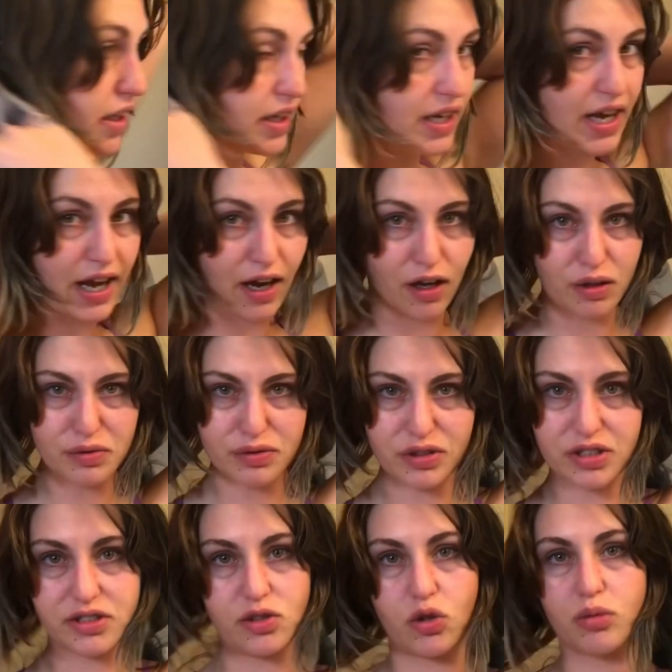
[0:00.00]
in half,
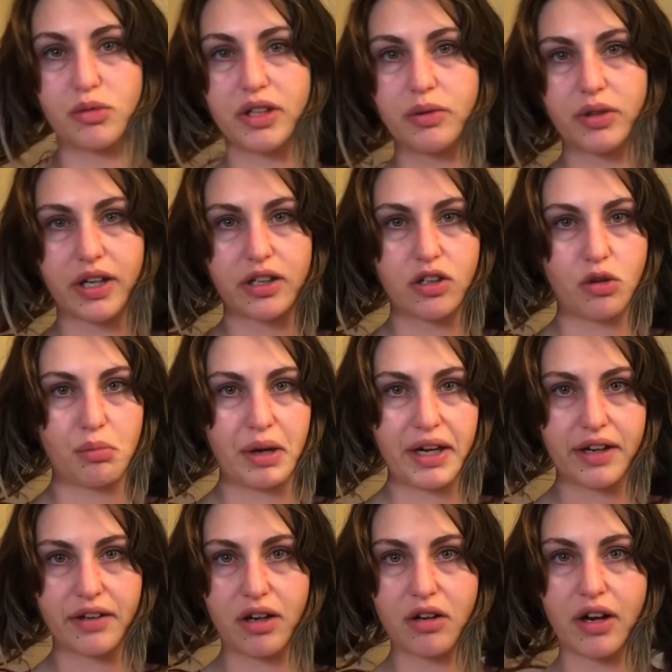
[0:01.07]
because normally when I comb my
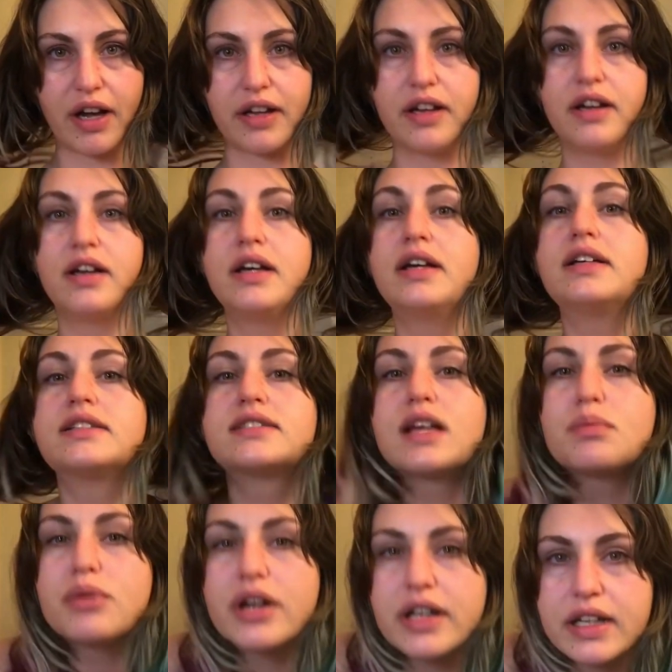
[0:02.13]
hair out, I
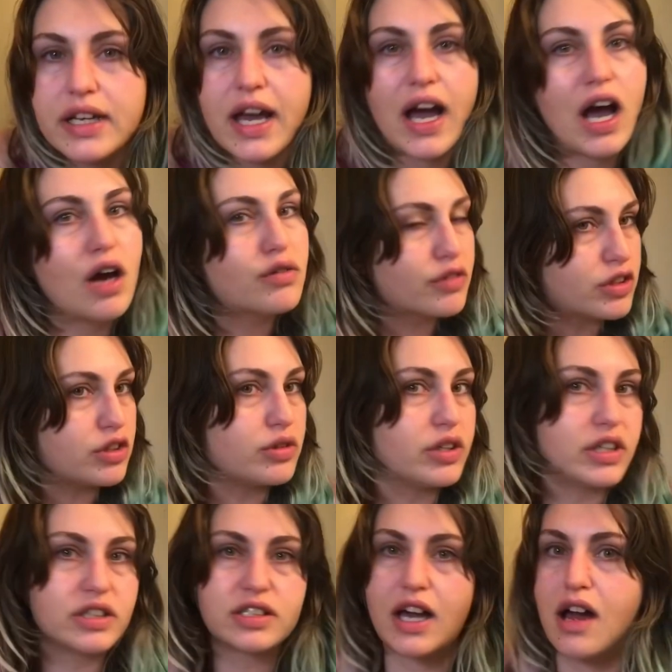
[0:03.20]
separate it in half and do
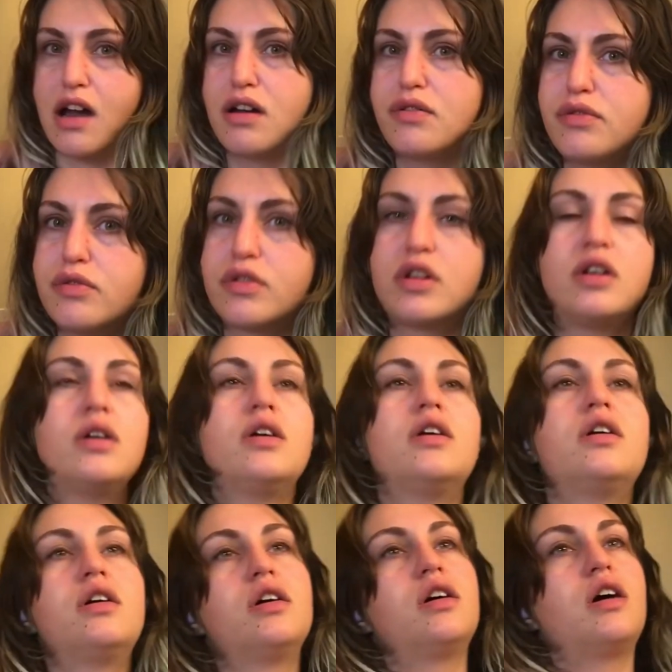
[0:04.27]
each half,
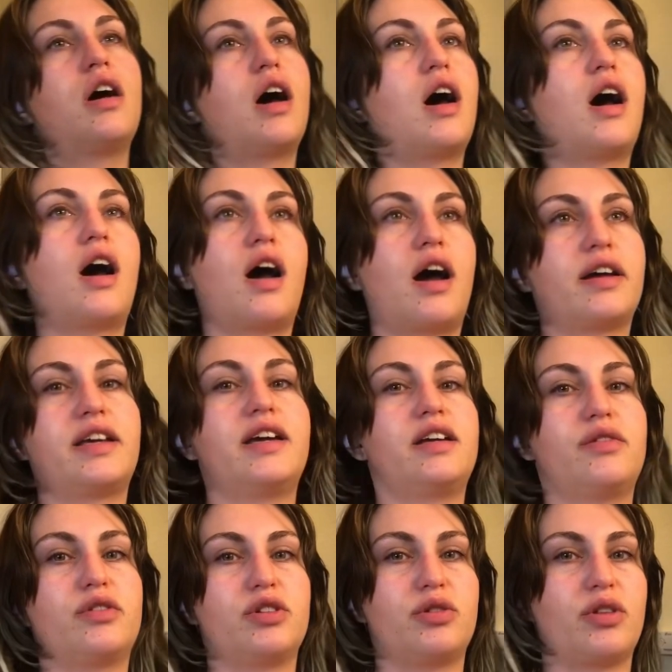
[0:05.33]
I can't
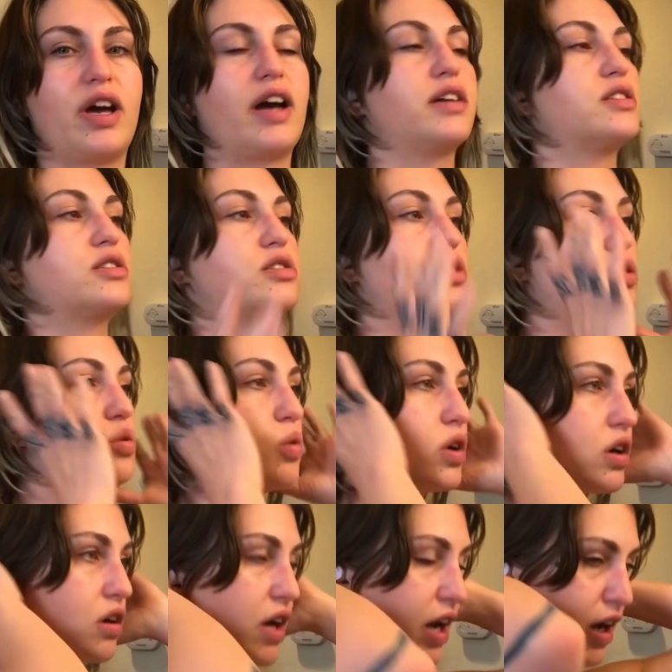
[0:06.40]
even do that. So what
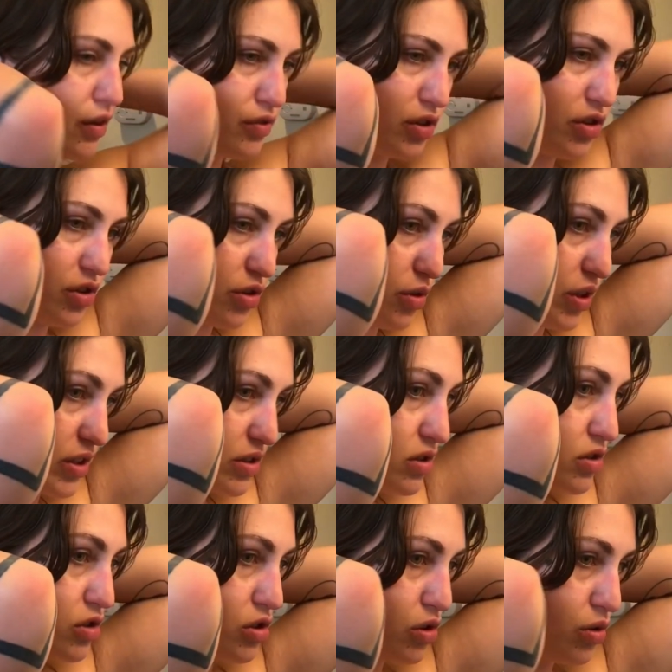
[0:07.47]
I'll have to do is
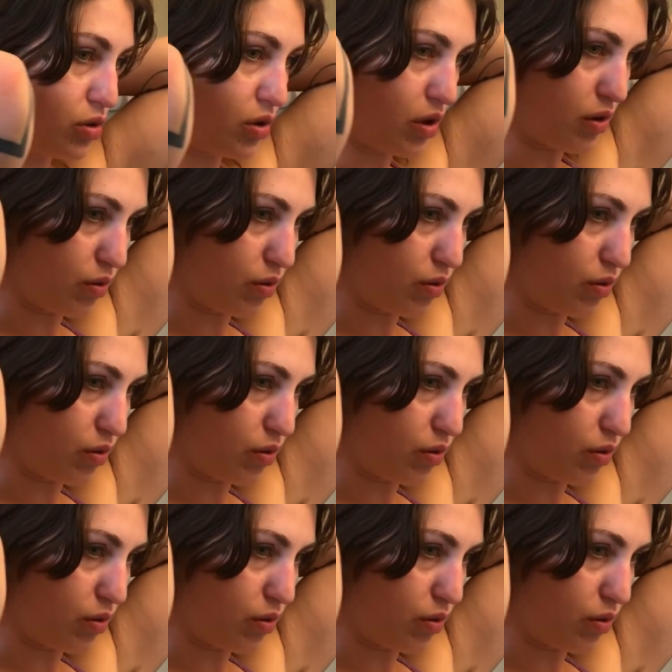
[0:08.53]
do a